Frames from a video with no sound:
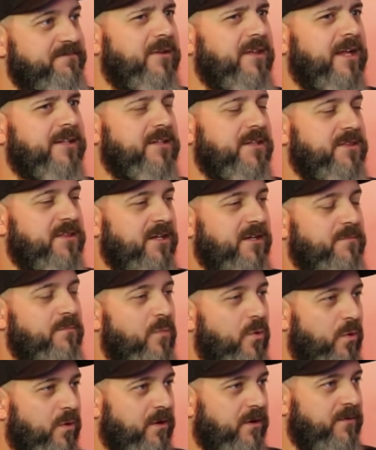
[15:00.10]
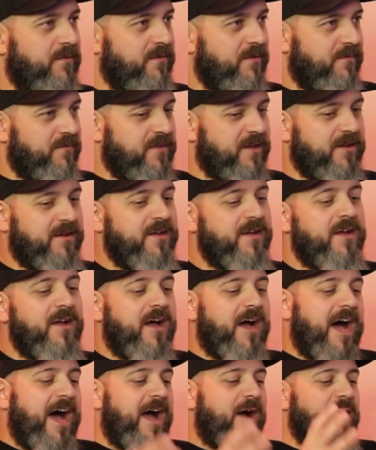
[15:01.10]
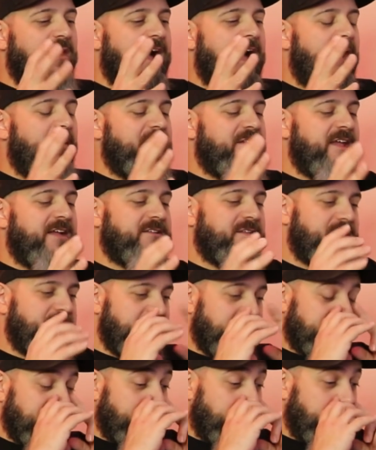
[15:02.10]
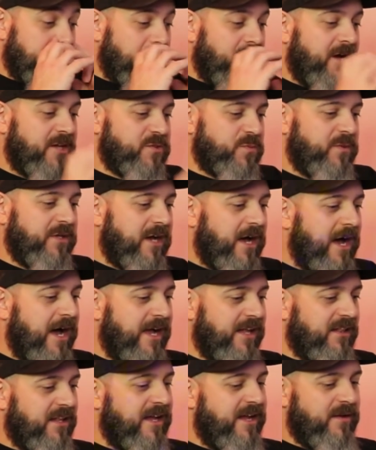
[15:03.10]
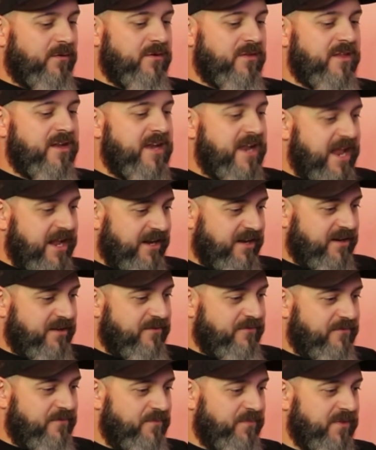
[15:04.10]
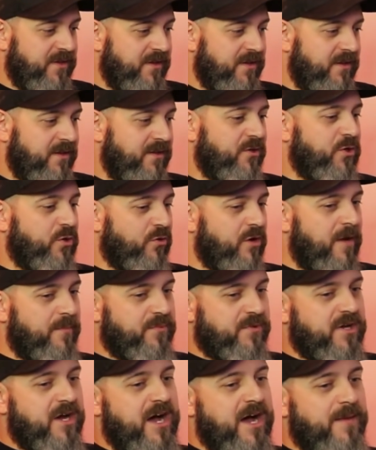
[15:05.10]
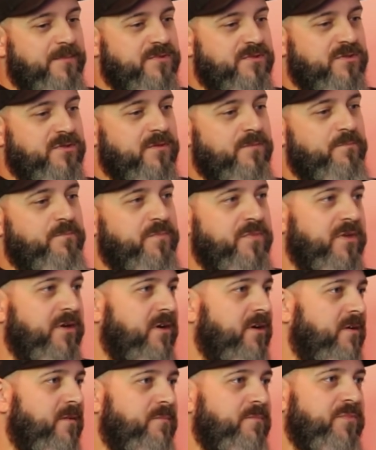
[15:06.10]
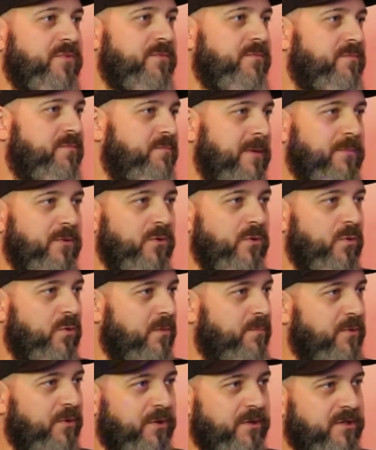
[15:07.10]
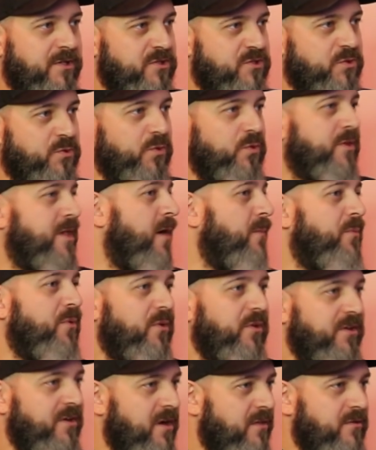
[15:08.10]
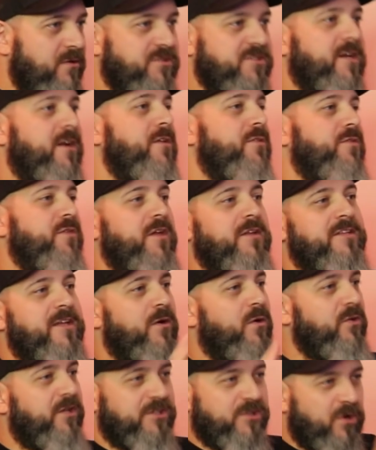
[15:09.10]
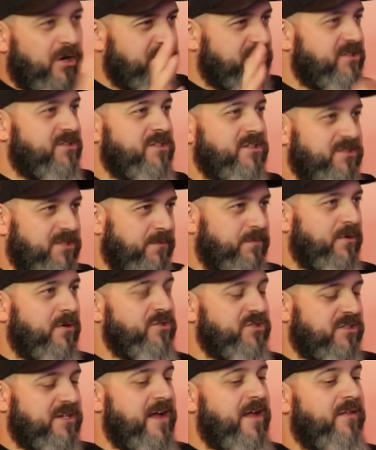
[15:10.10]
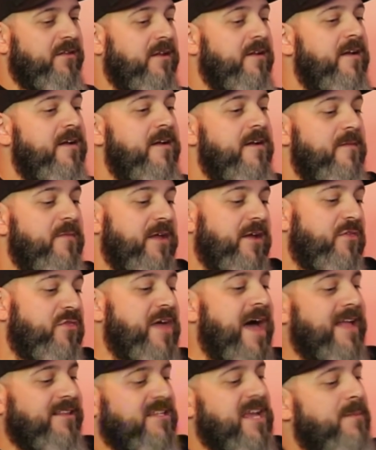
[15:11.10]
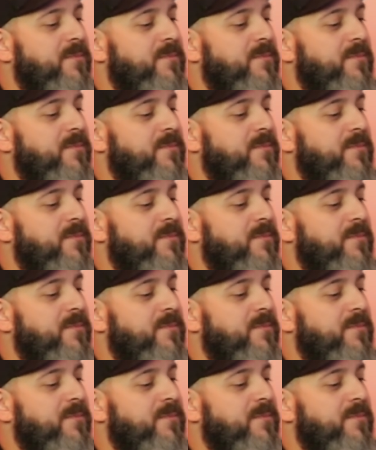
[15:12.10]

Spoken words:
I would like to think more that I would like to think that because we highlight the negative, the corrupt cops, the people who were bullied in school now bully others kind of thing, the whole like narcissistic personality, like that